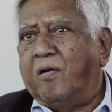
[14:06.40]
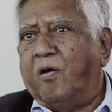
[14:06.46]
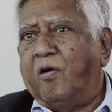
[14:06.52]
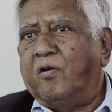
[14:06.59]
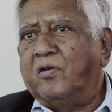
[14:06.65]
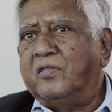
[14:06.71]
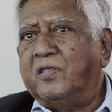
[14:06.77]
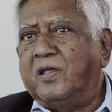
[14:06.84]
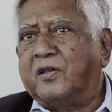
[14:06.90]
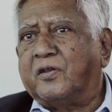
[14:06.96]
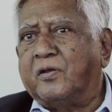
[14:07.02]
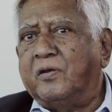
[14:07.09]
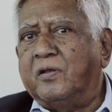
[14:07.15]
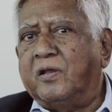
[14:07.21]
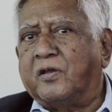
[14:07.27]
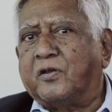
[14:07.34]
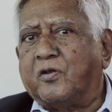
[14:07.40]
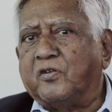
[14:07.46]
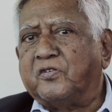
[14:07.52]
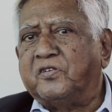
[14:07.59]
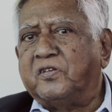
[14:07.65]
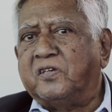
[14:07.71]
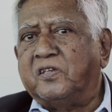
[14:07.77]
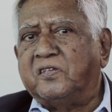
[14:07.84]
All the
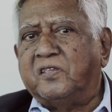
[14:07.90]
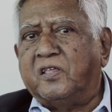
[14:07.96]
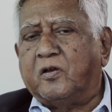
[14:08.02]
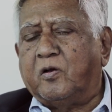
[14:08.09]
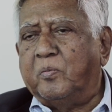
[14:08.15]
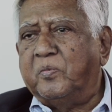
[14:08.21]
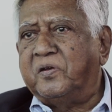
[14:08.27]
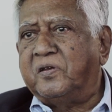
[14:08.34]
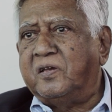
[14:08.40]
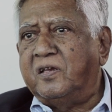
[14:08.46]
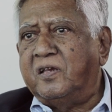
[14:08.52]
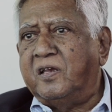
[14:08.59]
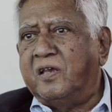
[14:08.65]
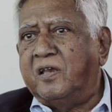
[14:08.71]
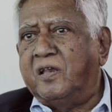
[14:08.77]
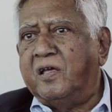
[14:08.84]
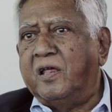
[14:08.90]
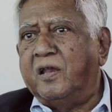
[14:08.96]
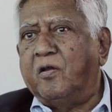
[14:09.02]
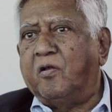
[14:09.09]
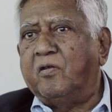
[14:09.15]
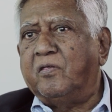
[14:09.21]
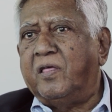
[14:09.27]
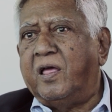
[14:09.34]
atrocities they committed in India and
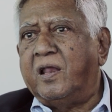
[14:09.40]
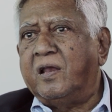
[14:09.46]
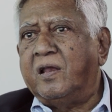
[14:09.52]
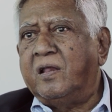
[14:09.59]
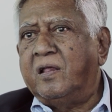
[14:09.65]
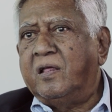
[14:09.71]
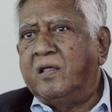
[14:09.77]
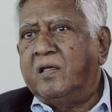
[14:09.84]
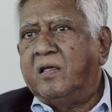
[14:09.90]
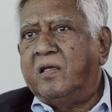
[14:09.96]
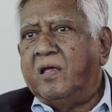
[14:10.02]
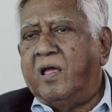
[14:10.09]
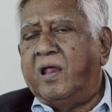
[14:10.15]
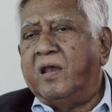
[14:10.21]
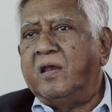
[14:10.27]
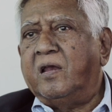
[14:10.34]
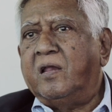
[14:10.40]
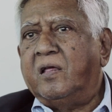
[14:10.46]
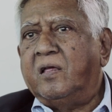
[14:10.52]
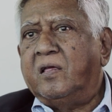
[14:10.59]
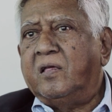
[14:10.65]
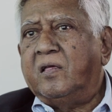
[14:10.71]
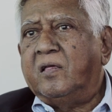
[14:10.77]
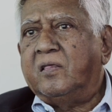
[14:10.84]
all that. And
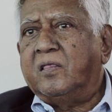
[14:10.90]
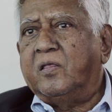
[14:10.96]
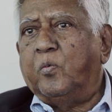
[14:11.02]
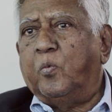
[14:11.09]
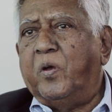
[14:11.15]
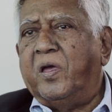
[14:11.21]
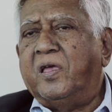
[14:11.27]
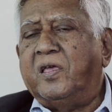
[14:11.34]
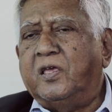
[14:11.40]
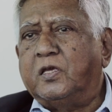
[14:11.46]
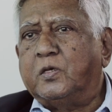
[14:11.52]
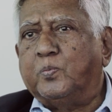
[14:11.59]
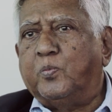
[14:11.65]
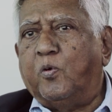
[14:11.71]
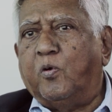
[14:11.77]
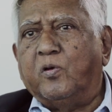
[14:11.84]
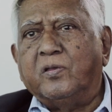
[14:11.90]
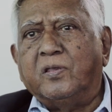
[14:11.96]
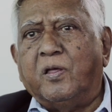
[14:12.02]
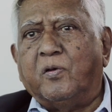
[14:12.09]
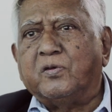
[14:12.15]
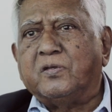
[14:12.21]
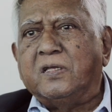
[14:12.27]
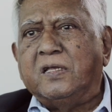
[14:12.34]
the way he spoke,
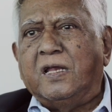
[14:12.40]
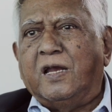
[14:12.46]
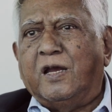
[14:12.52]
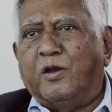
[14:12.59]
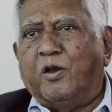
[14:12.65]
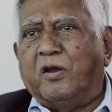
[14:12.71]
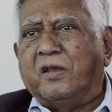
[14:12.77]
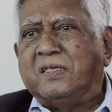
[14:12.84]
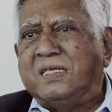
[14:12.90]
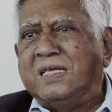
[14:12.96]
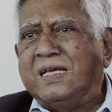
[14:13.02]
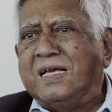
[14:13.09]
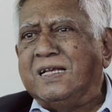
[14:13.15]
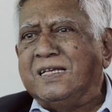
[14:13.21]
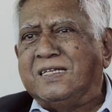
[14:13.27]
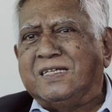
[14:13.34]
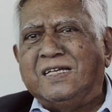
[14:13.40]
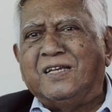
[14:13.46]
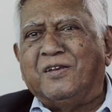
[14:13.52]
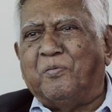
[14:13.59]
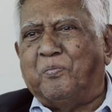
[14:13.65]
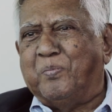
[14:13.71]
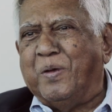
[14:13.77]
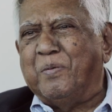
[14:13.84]
there was not a single
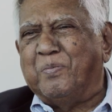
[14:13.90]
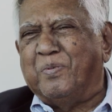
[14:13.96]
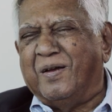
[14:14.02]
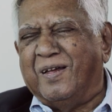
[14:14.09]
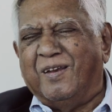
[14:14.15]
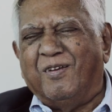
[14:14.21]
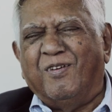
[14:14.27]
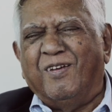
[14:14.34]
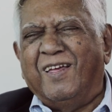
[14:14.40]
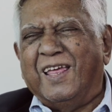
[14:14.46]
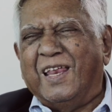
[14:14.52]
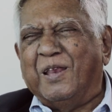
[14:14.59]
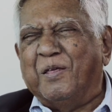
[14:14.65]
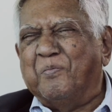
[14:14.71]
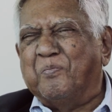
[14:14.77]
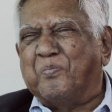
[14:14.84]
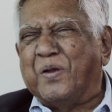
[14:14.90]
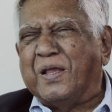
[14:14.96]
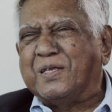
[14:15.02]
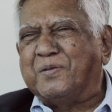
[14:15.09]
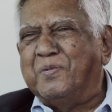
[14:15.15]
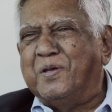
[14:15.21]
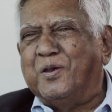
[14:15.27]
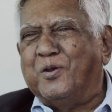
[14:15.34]
sheet of paper. You know. It
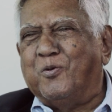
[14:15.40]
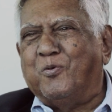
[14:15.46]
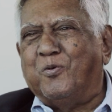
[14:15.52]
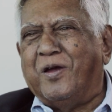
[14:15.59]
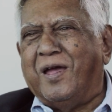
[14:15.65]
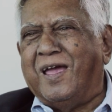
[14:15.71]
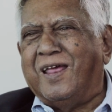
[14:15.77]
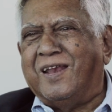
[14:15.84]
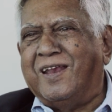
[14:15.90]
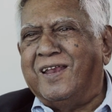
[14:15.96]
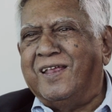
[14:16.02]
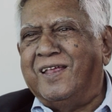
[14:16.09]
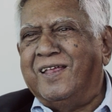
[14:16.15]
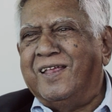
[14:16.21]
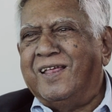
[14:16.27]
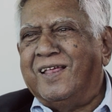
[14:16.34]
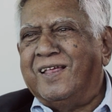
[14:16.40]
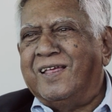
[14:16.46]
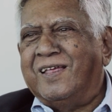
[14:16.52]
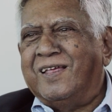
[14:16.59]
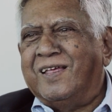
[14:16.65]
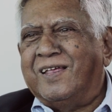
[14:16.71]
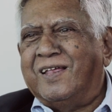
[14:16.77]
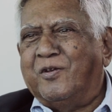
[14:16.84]
impressed me no end.
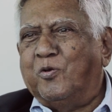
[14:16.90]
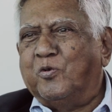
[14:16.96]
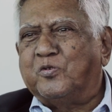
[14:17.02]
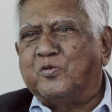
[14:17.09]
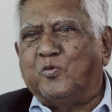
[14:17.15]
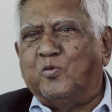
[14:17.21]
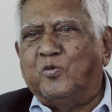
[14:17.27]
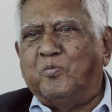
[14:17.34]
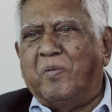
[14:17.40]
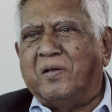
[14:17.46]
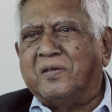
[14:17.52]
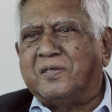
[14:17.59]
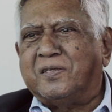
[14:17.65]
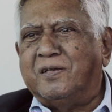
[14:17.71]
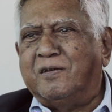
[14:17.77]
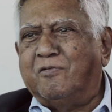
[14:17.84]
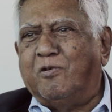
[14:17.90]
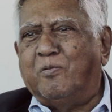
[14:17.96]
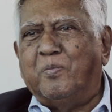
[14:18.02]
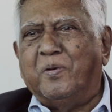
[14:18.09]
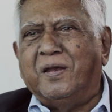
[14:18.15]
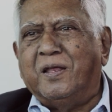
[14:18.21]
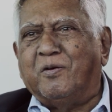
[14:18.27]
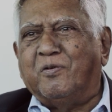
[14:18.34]
No schoolmaster,
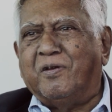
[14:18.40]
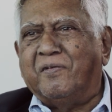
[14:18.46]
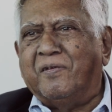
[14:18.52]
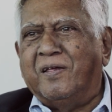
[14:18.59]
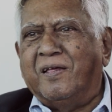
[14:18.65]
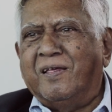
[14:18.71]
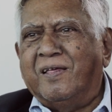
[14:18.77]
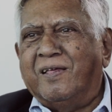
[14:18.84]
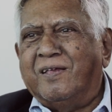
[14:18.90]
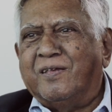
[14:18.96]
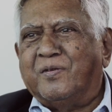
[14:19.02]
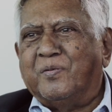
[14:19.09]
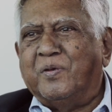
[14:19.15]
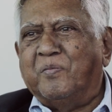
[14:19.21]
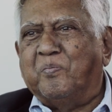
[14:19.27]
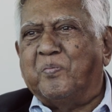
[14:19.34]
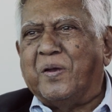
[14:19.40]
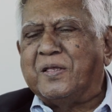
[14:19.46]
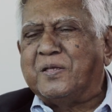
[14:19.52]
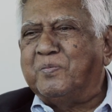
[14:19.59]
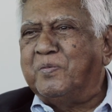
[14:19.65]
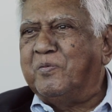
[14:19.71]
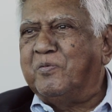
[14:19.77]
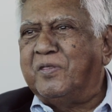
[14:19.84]
nobody could have
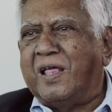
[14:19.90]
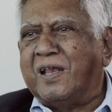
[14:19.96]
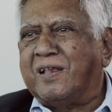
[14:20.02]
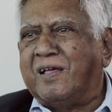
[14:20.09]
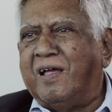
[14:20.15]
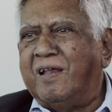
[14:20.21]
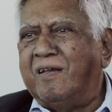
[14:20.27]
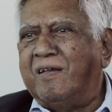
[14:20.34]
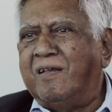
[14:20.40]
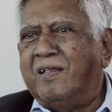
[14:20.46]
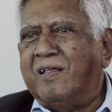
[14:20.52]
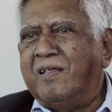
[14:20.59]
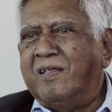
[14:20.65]
impressed me with that kind of.